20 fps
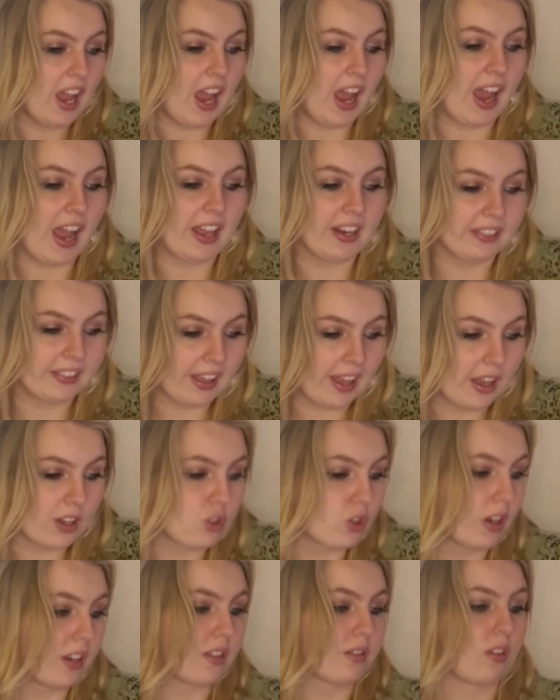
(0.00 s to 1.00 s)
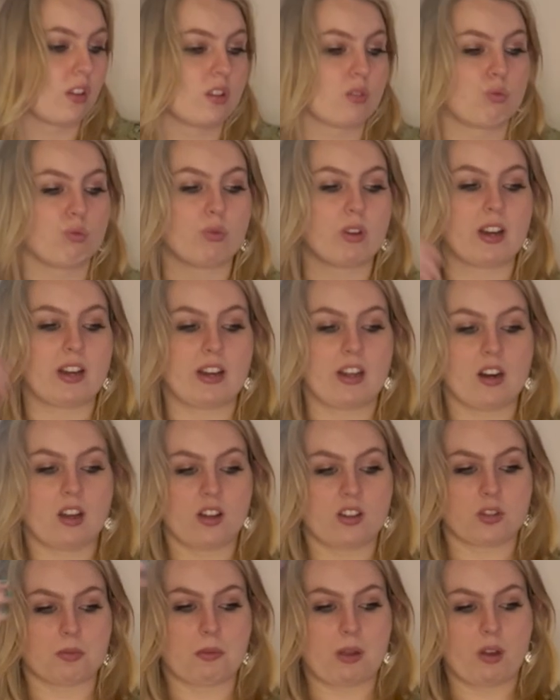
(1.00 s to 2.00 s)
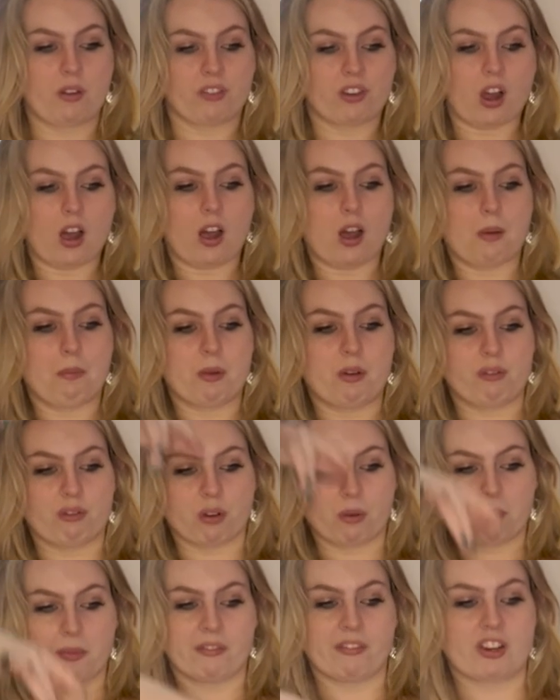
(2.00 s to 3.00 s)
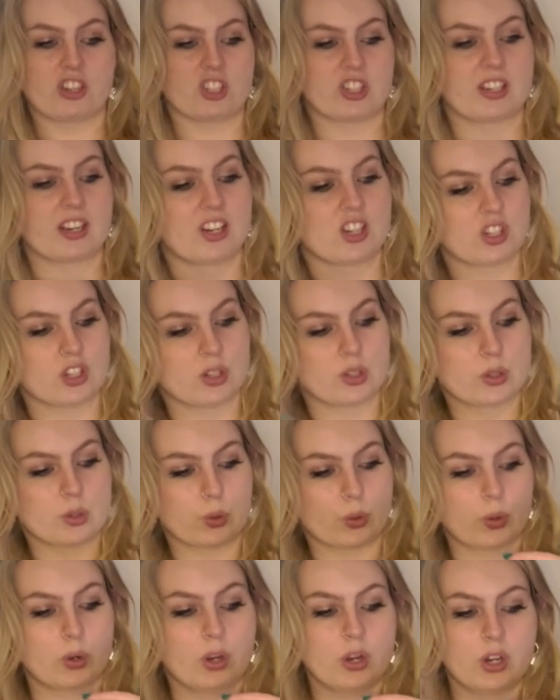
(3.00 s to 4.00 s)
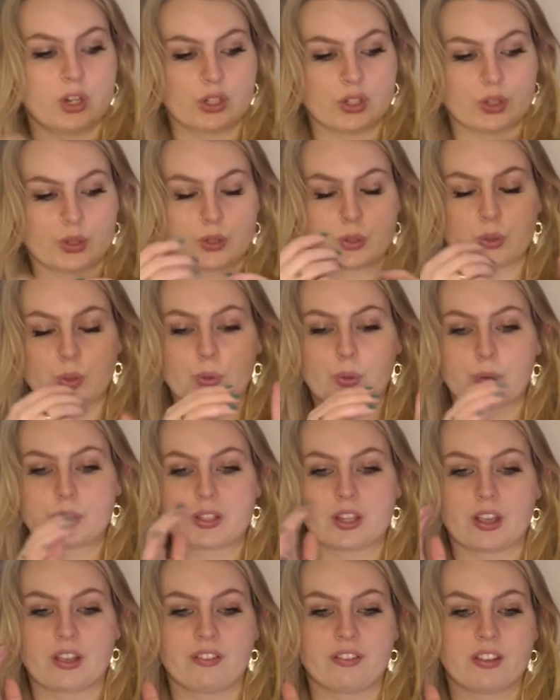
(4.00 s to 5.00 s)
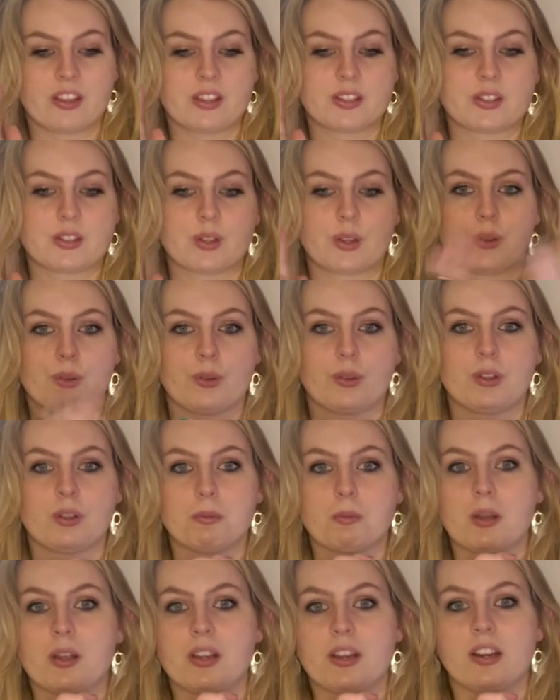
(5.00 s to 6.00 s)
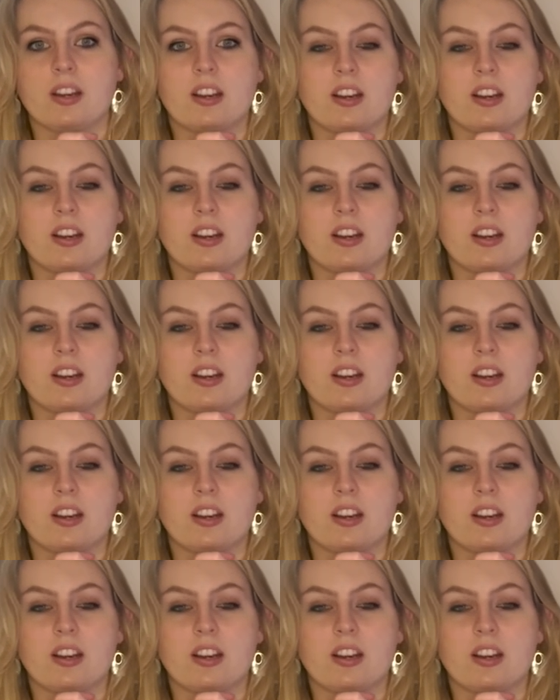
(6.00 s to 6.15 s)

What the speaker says: and that transfers really large amount of carbon from the vegetation store to the soil surface. So you might,